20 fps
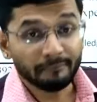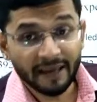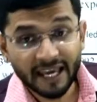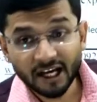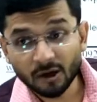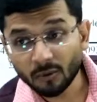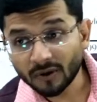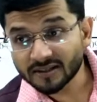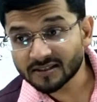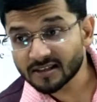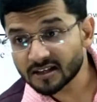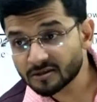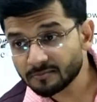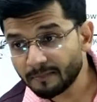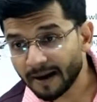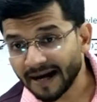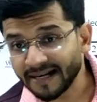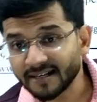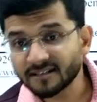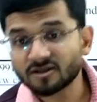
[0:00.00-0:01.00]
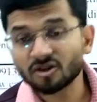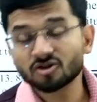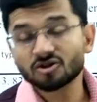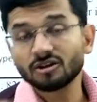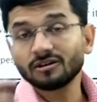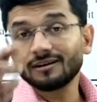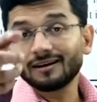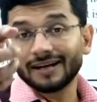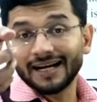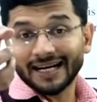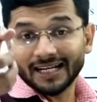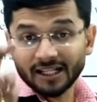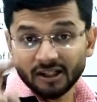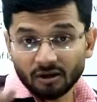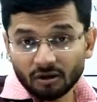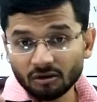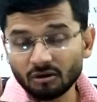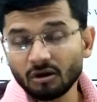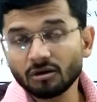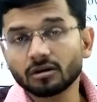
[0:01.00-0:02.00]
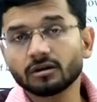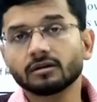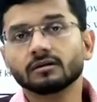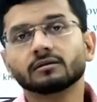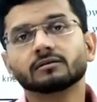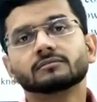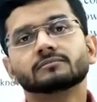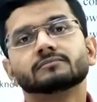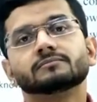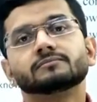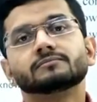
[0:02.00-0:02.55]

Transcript: the make versus buy decision correctly or not,